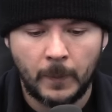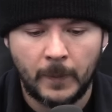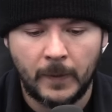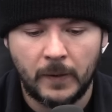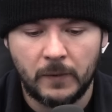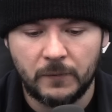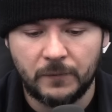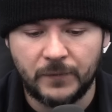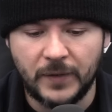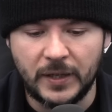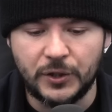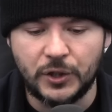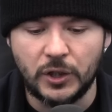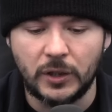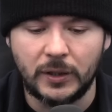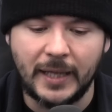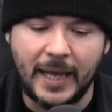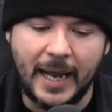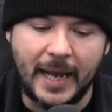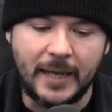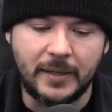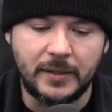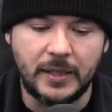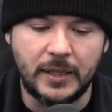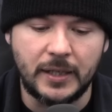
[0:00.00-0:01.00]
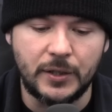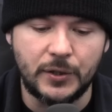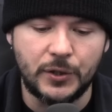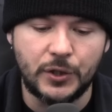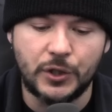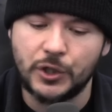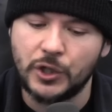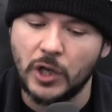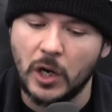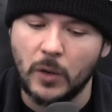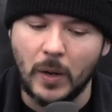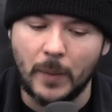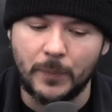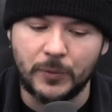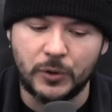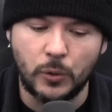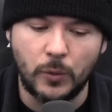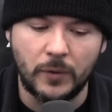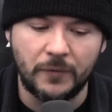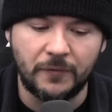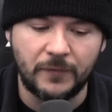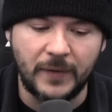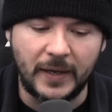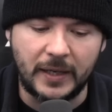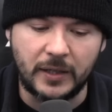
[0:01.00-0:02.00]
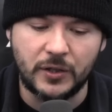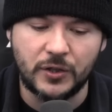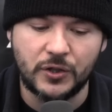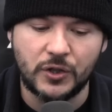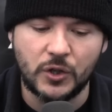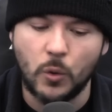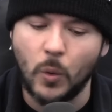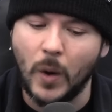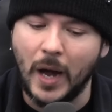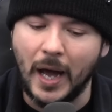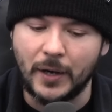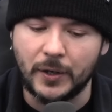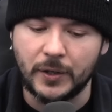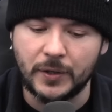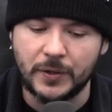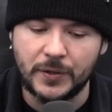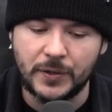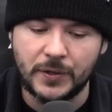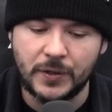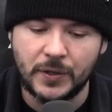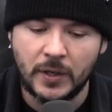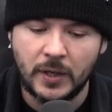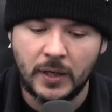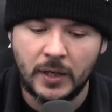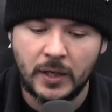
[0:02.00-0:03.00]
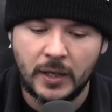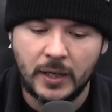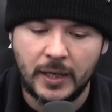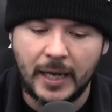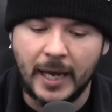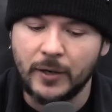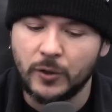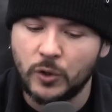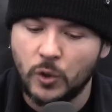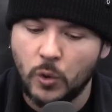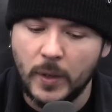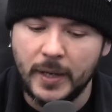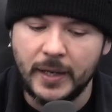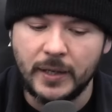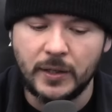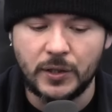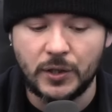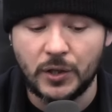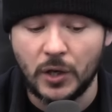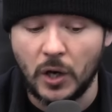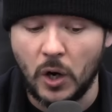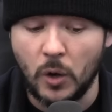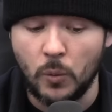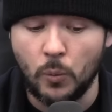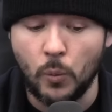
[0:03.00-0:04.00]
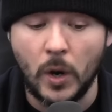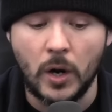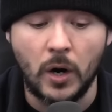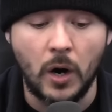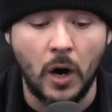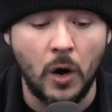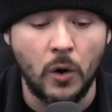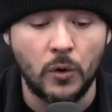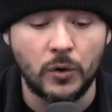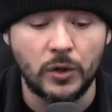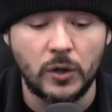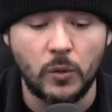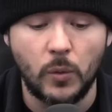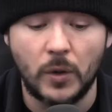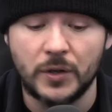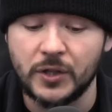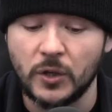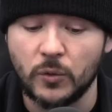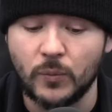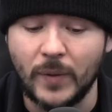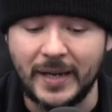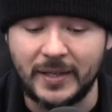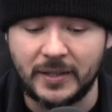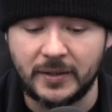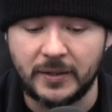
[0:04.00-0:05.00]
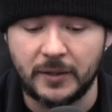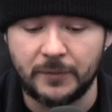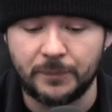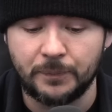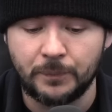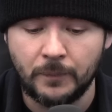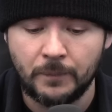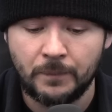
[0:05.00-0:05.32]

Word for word: Vigilantes show up to evict squatters at Queens home where owner was arrested